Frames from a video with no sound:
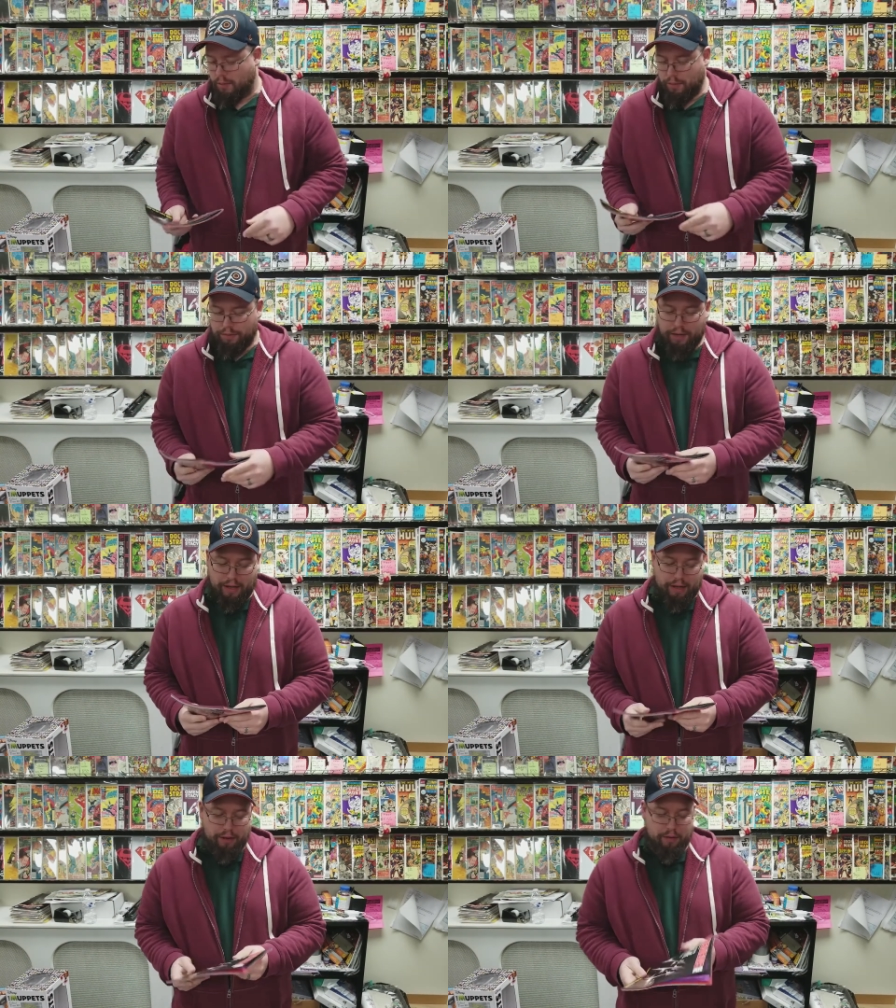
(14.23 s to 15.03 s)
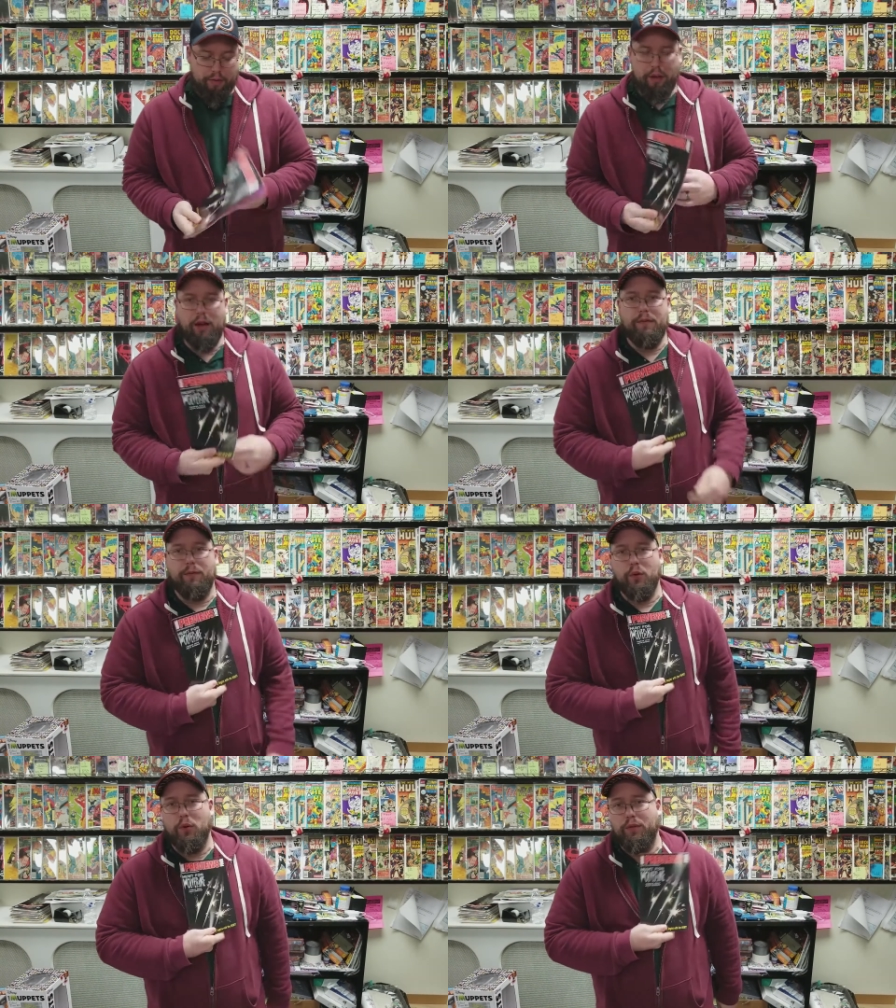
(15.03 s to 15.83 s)
We've got The Hunt
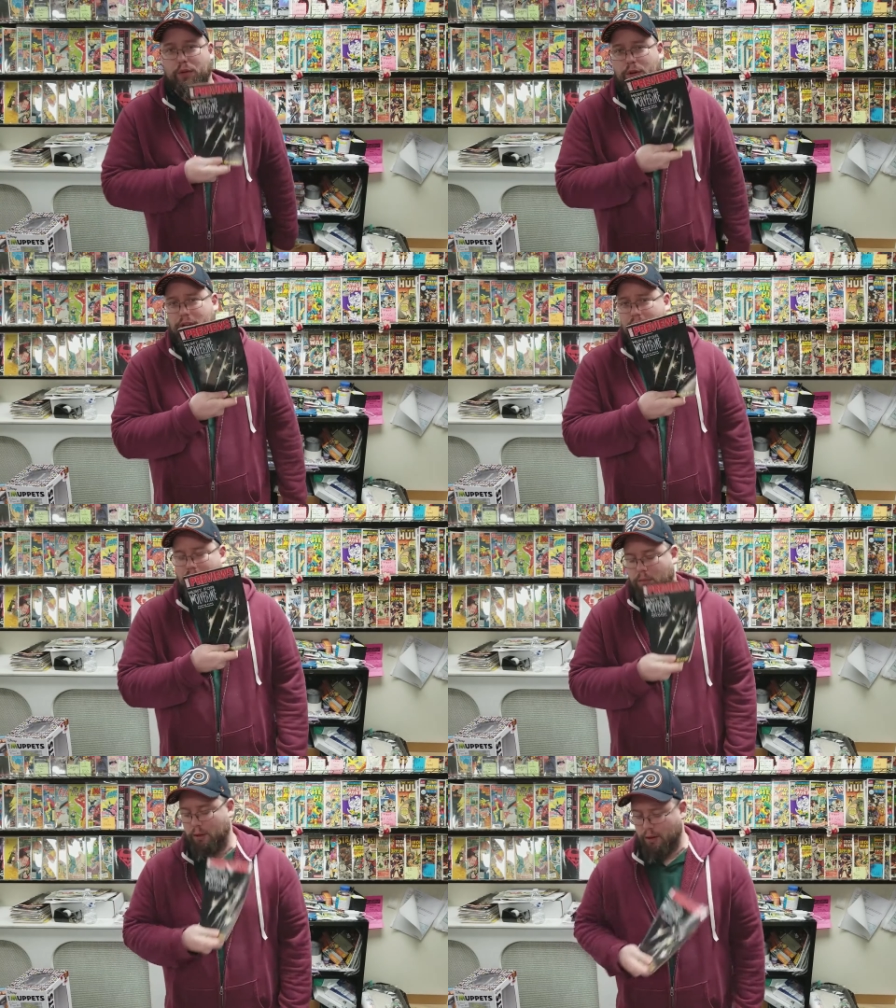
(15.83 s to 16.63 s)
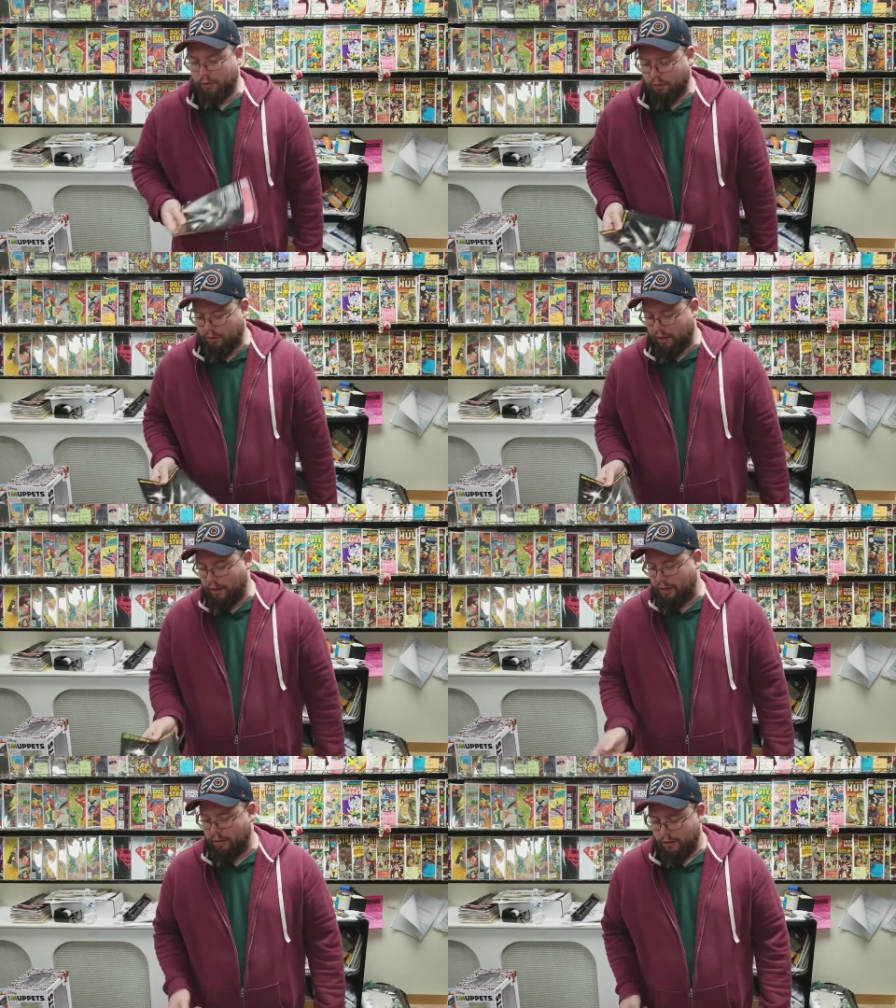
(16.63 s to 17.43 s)
for Wolverine on the Marvel
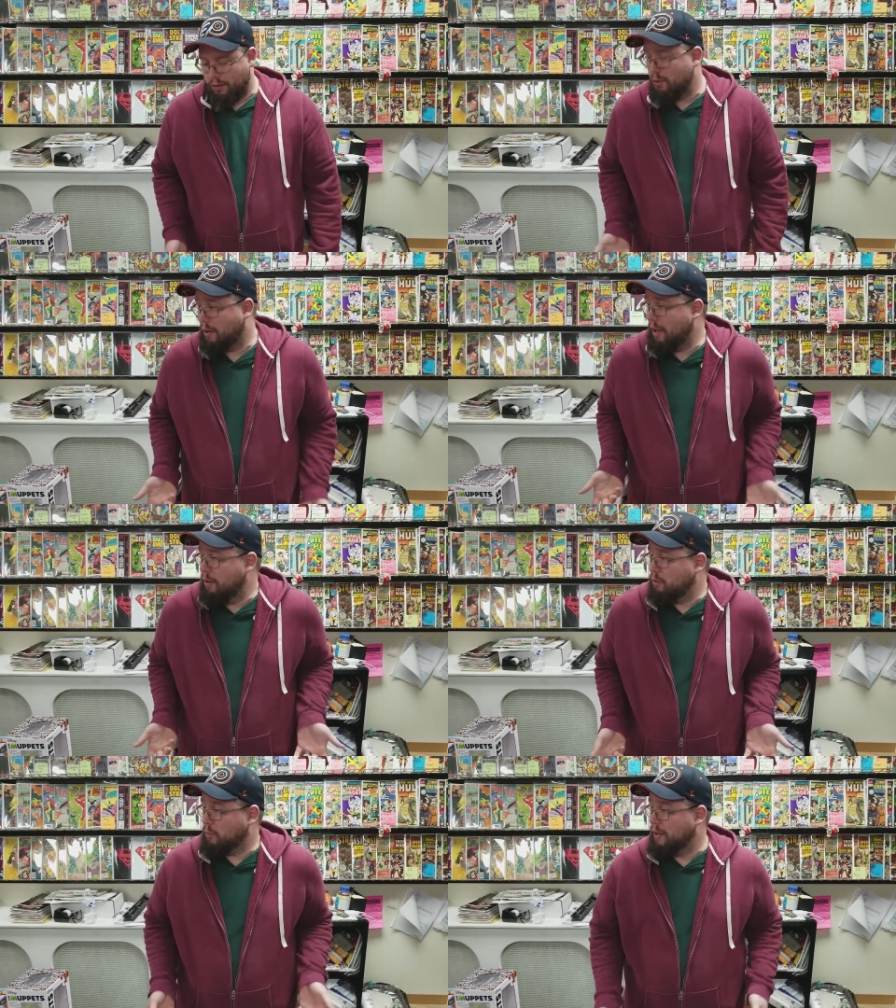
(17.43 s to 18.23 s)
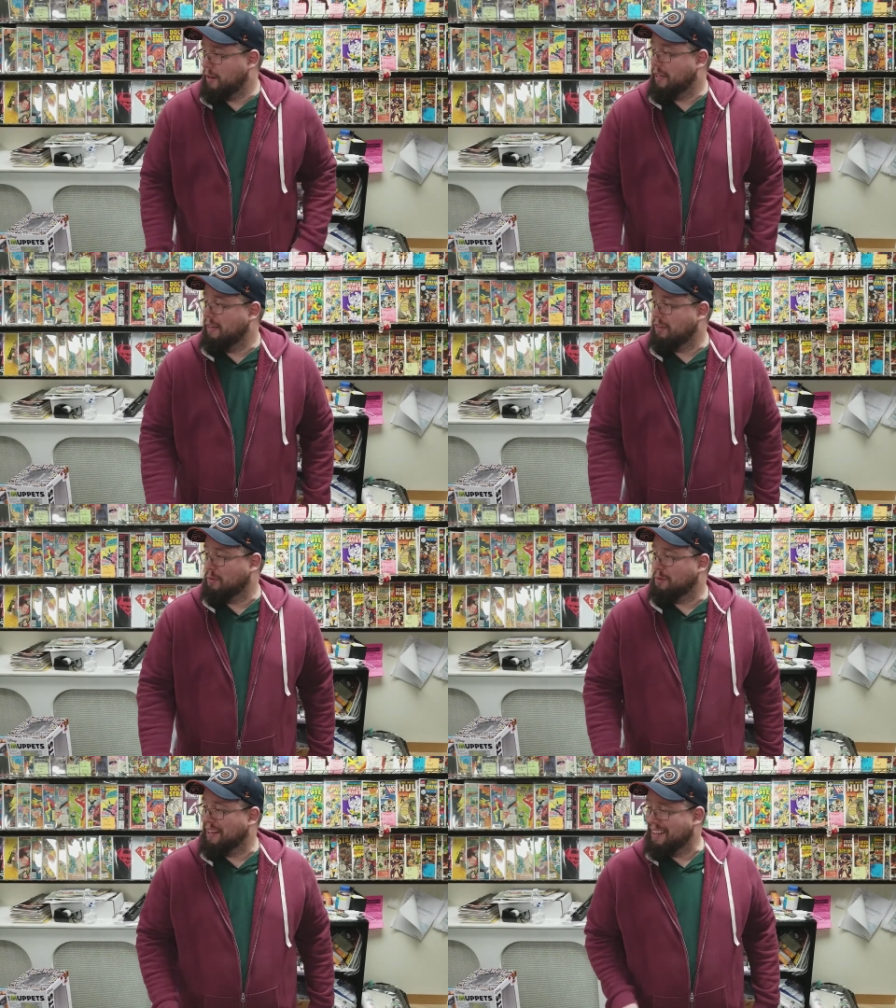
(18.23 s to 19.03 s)
side. Who cares where he is,
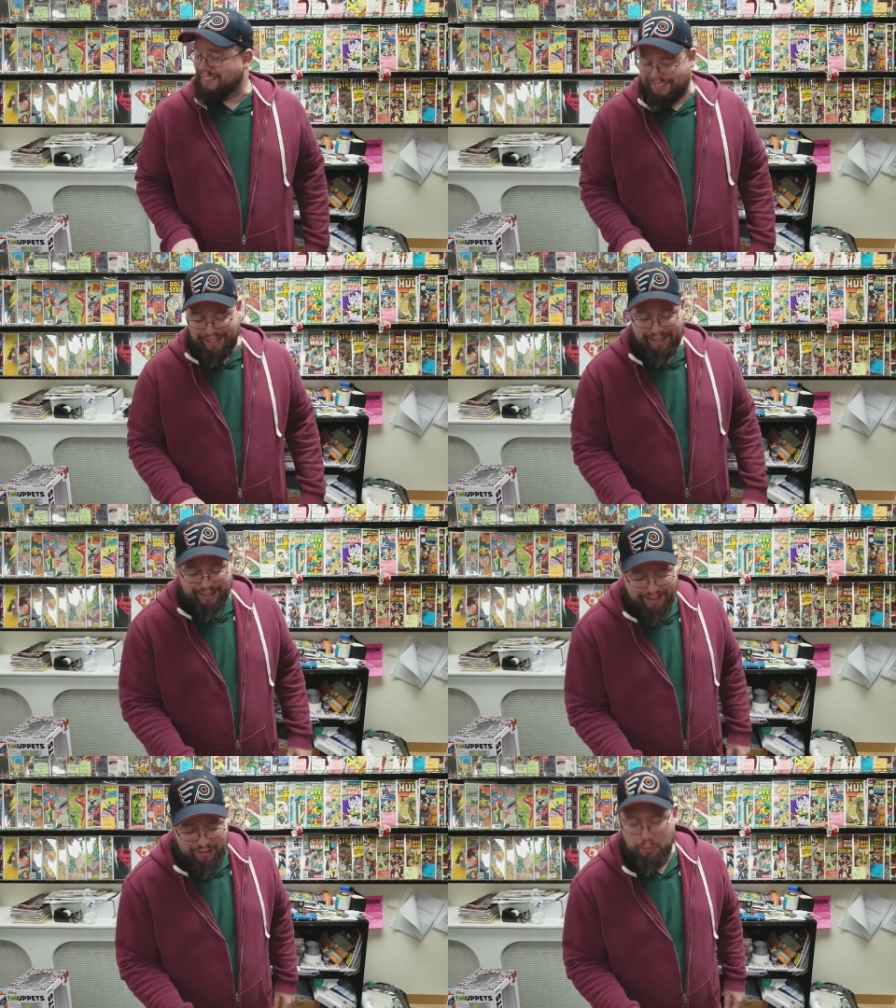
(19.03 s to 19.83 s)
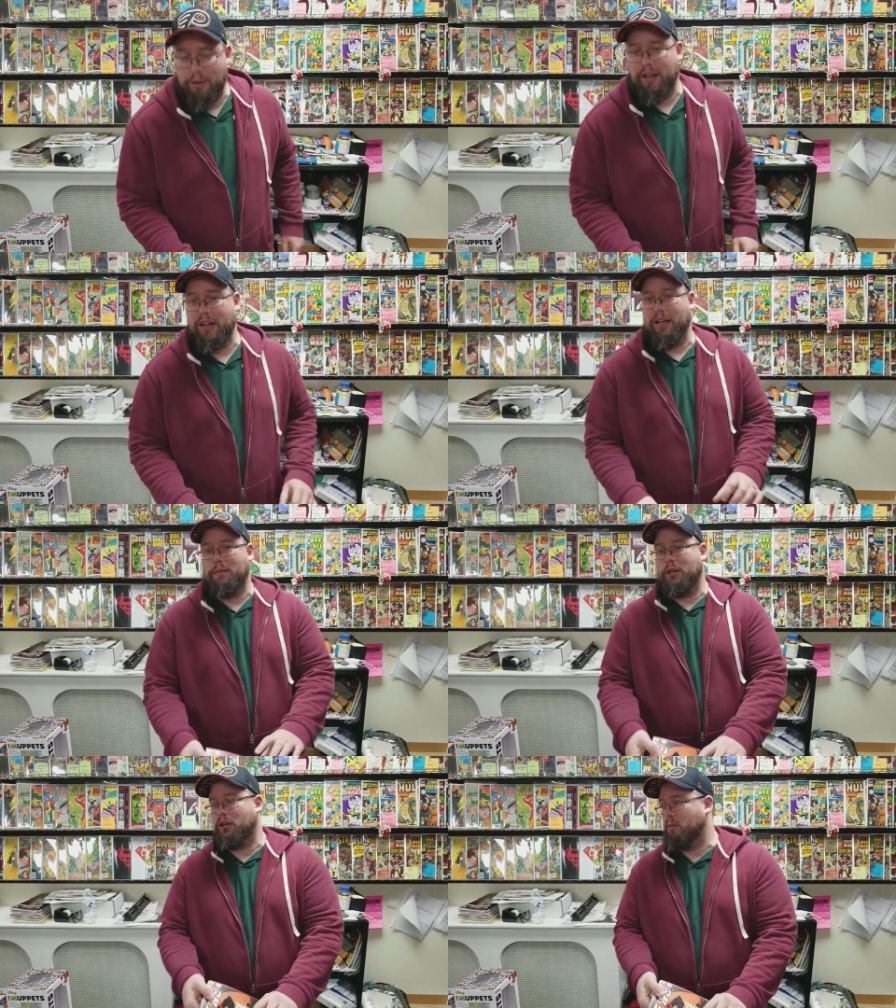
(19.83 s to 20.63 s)
is what I say, kids, but
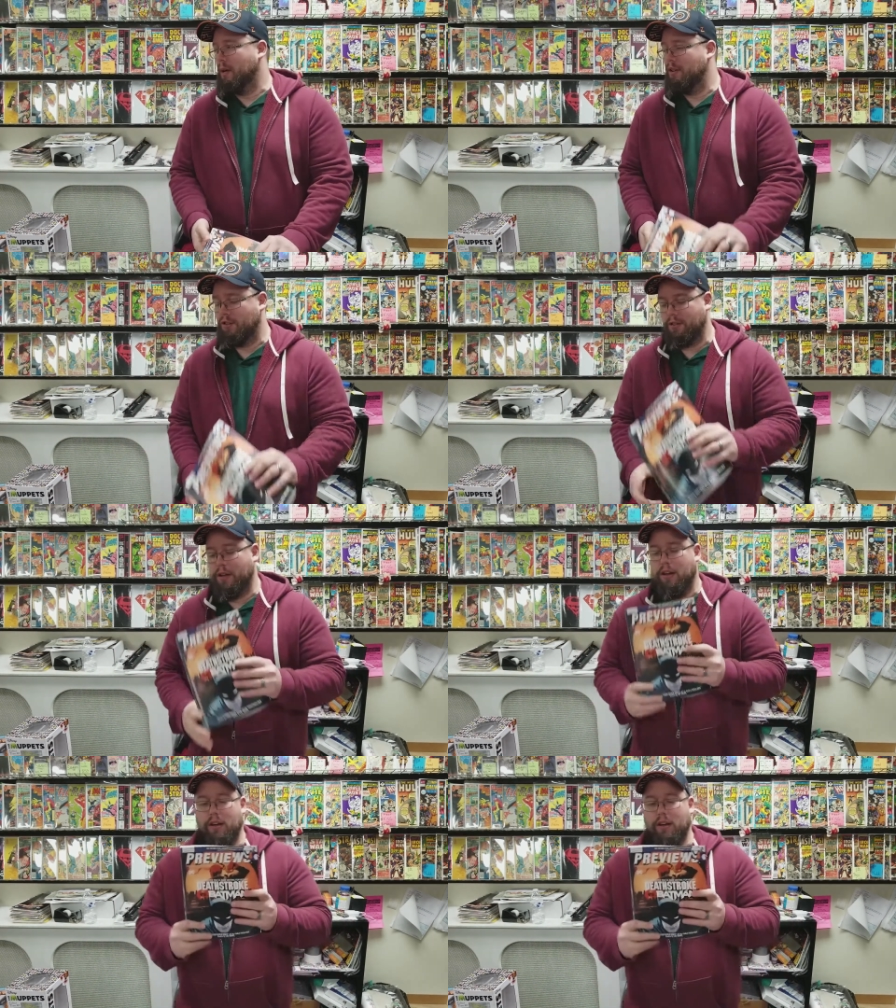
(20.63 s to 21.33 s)
I'm a curmudgeon.